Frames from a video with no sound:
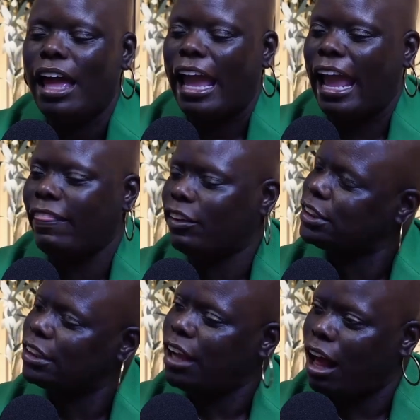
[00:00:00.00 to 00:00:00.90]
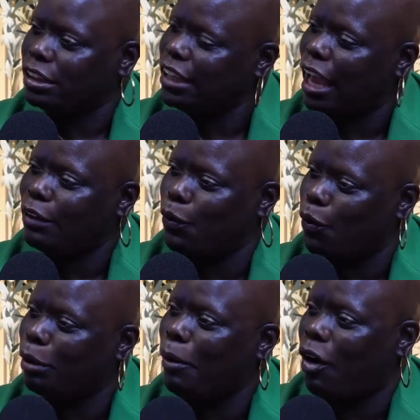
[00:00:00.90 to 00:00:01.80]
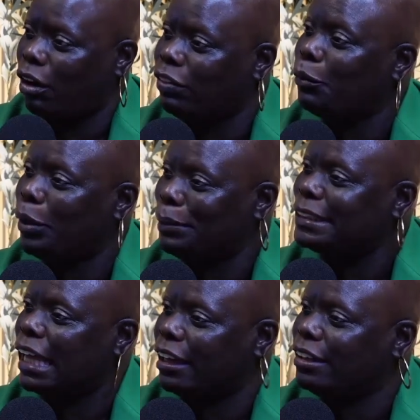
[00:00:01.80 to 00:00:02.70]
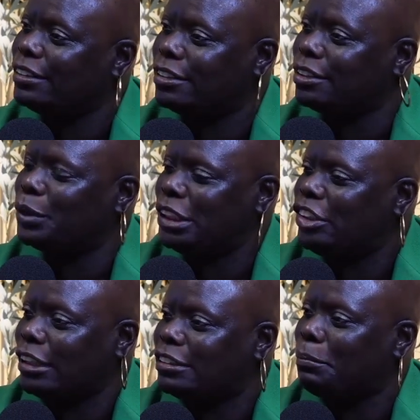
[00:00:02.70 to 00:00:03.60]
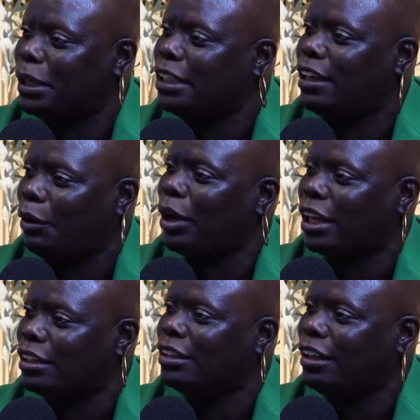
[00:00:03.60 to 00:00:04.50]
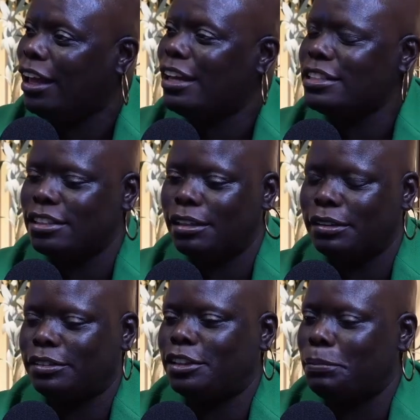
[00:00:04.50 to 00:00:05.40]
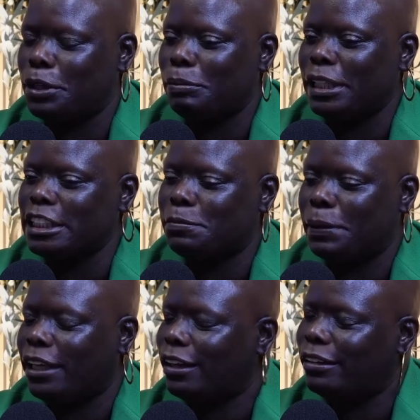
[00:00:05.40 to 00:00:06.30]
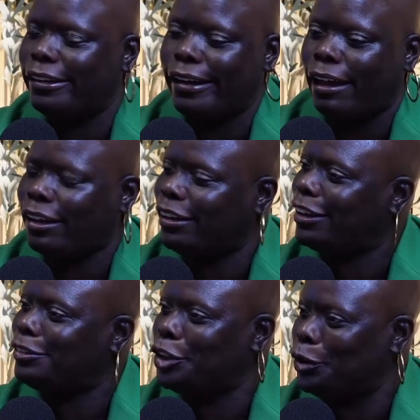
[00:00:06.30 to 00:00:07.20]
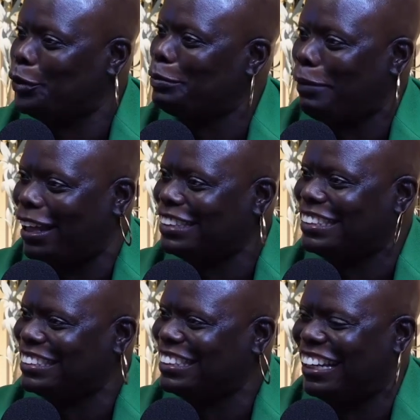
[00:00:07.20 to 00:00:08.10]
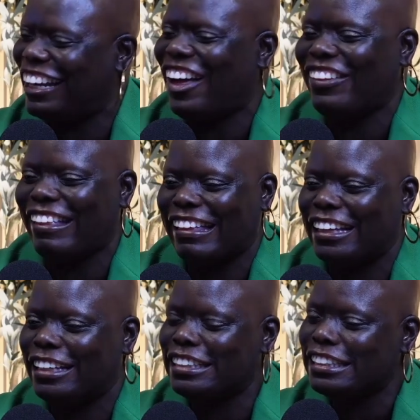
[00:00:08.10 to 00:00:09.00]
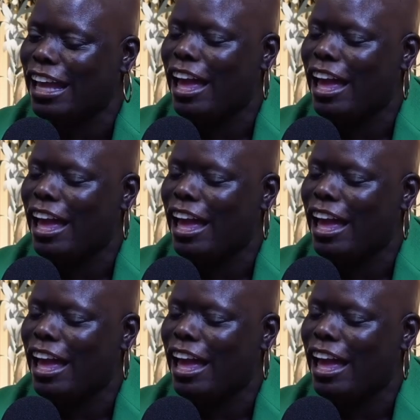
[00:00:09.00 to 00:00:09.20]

And there's a contact form on the website to reach out to me directly to book me to speak. And then I connect you with my assistant and all the things.